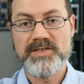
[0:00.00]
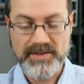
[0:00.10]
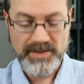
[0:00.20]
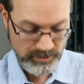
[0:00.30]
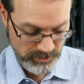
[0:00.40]

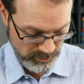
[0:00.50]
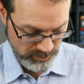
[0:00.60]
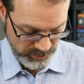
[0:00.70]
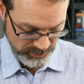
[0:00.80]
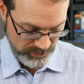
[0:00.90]
not that
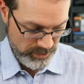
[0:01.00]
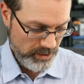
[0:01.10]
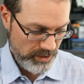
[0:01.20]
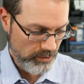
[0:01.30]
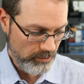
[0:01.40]
long, but
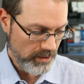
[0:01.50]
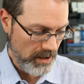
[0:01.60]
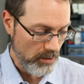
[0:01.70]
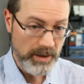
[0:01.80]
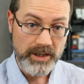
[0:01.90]
you know what?
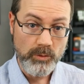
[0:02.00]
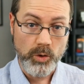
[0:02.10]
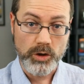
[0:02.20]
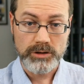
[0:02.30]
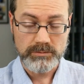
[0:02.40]
I'll make it
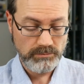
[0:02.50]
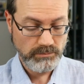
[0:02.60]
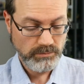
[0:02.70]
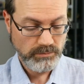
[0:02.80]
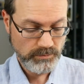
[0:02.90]
work.
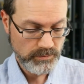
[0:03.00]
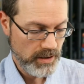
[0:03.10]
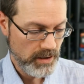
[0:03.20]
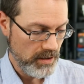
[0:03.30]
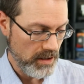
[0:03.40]

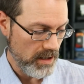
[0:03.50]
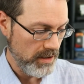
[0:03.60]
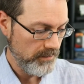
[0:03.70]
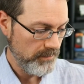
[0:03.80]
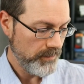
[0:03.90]

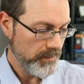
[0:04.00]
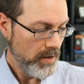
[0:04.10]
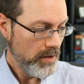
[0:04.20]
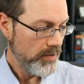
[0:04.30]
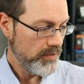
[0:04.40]

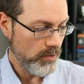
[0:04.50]
So